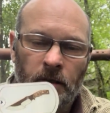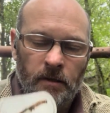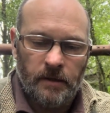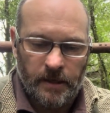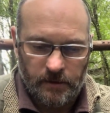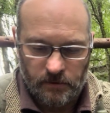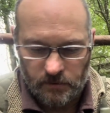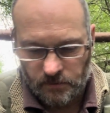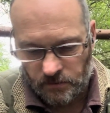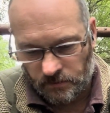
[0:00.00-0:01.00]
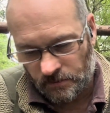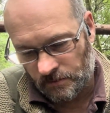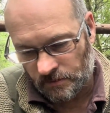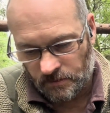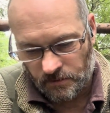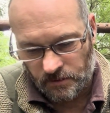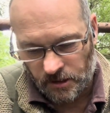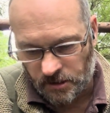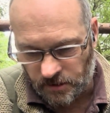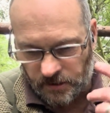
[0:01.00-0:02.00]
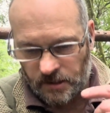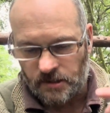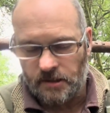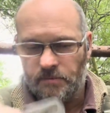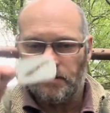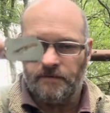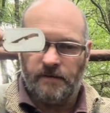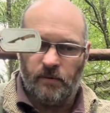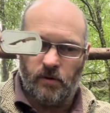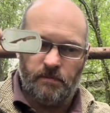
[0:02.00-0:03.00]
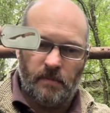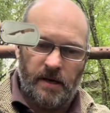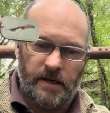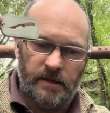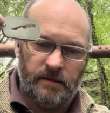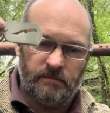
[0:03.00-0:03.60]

Now, just this seems to fit with my